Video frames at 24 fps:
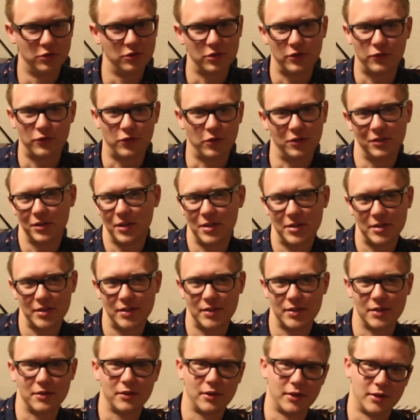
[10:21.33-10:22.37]
use for
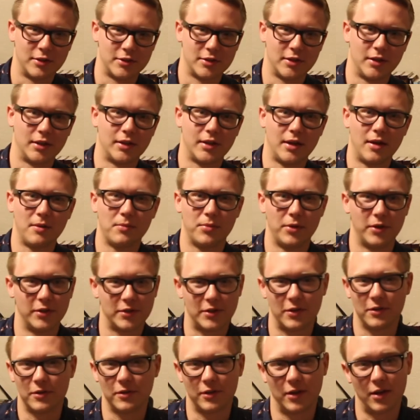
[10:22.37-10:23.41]
lists and things like that, but is
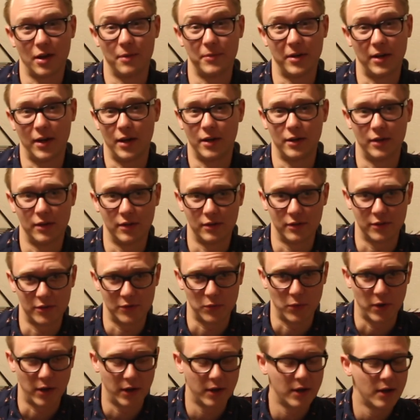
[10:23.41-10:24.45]
going to come in handy in this
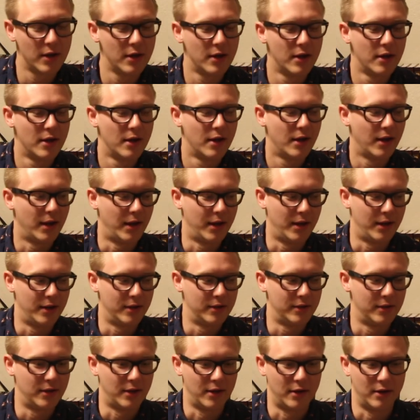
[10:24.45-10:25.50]
way.
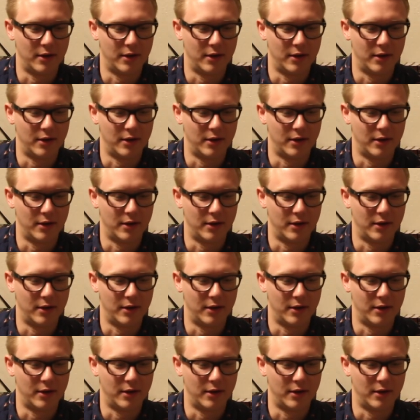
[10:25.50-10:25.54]
And